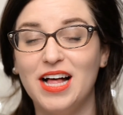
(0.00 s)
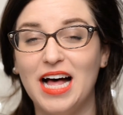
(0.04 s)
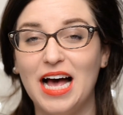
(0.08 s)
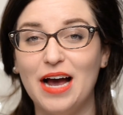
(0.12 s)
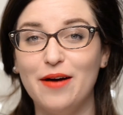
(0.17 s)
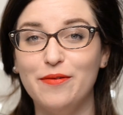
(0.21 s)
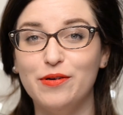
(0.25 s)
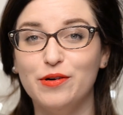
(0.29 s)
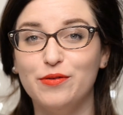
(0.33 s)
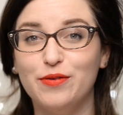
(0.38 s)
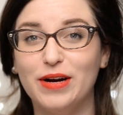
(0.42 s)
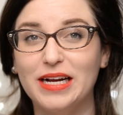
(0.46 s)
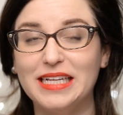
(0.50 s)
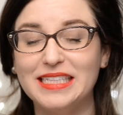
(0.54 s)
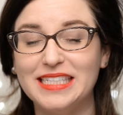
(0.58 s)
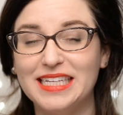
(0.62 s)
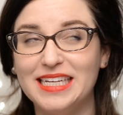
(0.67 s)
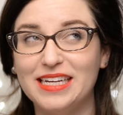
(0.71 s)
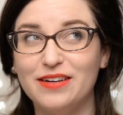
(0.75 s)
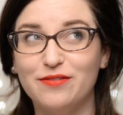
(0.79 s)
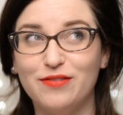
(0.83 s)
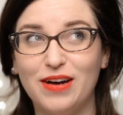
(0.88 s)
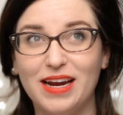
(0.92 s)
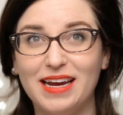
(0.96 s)
I would rank,
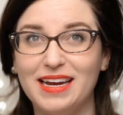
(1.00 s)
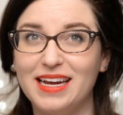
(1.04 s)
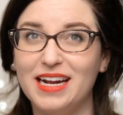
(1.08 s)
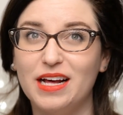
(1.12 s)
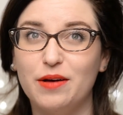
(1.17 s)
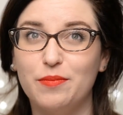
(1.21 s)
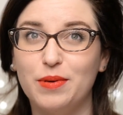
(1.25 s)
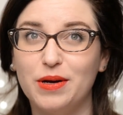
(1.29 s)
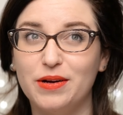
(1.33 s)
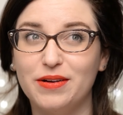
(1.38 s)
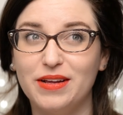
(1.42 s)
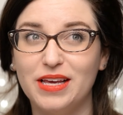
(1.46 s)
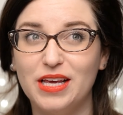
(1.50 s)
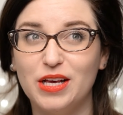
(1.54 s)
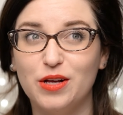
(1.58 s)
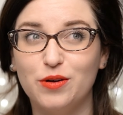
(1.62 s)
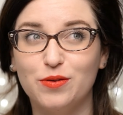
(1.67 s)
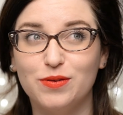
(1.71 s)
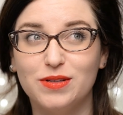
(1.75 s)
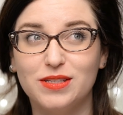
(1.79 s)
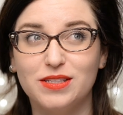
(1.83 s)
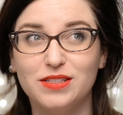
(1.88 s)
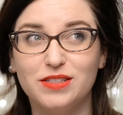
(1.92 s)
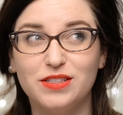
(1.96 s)
rank it about
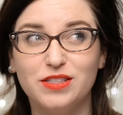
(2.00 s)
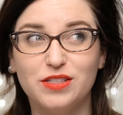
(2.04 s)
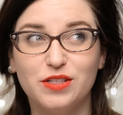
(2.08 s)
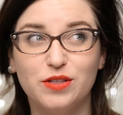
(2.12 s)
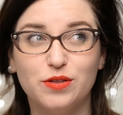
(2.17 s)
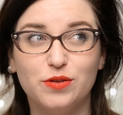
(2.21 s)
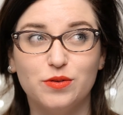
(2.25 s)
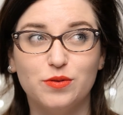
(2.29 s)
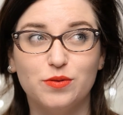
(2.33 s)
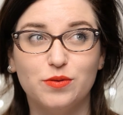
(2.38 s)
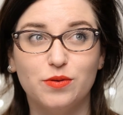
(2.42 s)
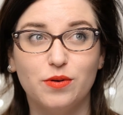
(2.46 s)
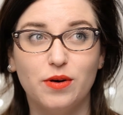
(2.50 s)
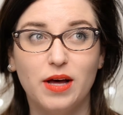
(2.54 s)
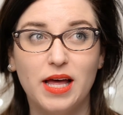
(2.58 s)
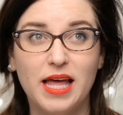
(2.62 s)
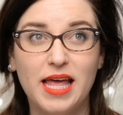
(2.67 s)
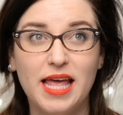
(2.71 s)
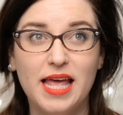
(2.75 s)
equal to,